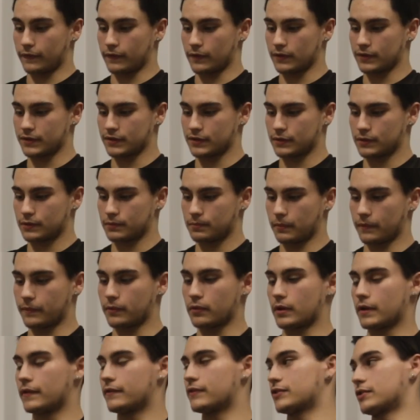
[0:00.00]
I first,
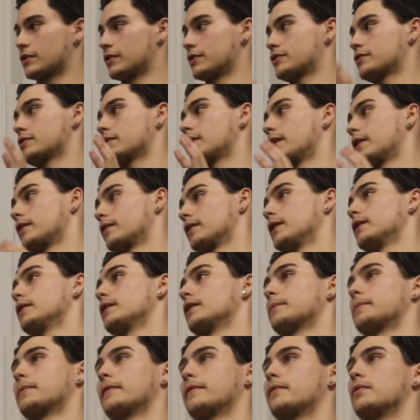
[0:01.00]
before I even started training, right?
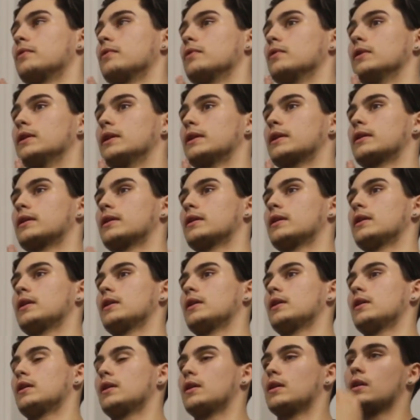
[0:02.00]
Like before, like
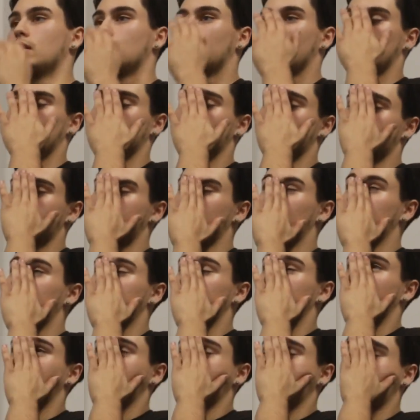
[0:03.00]
it was
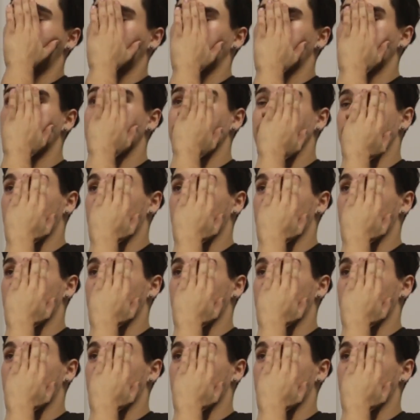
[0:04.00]
probably uh, three